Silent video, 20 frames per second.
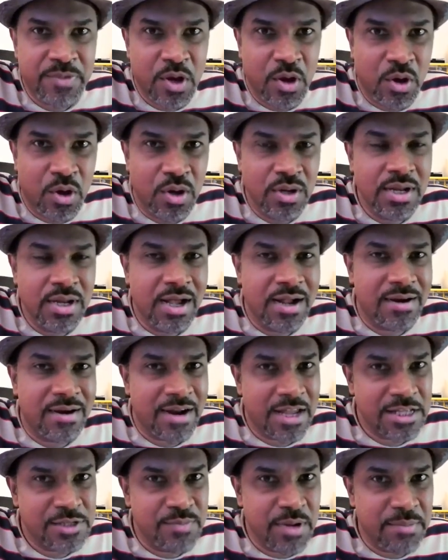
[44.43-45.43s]
on a
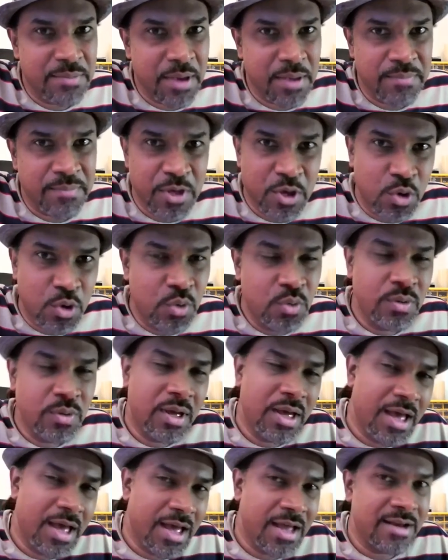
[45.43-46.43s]
Raspberry Pi Pico
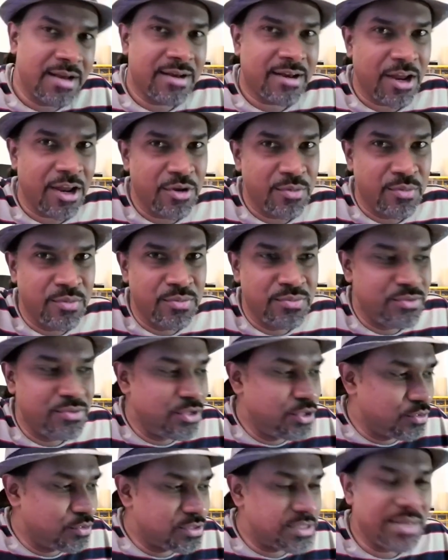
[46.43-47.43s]
and try to
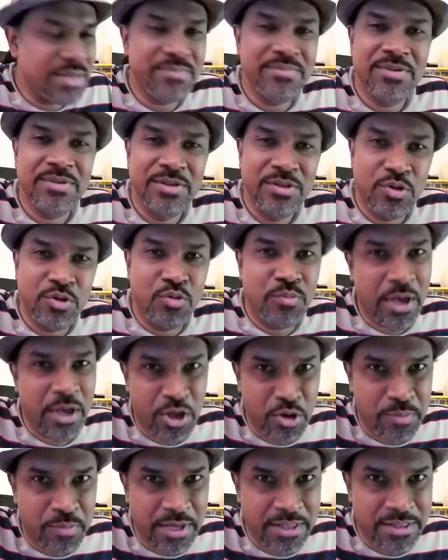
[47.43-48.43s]
use them through
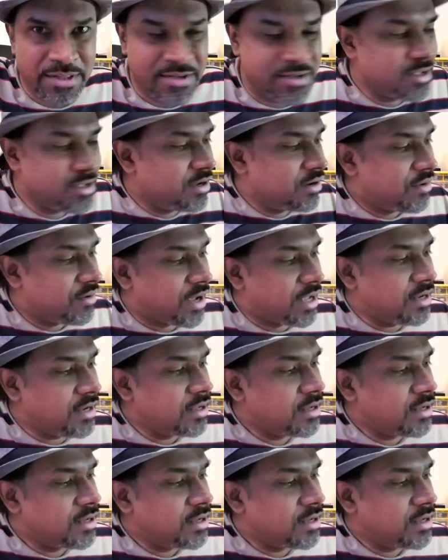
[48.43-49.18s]
MicroPython, right?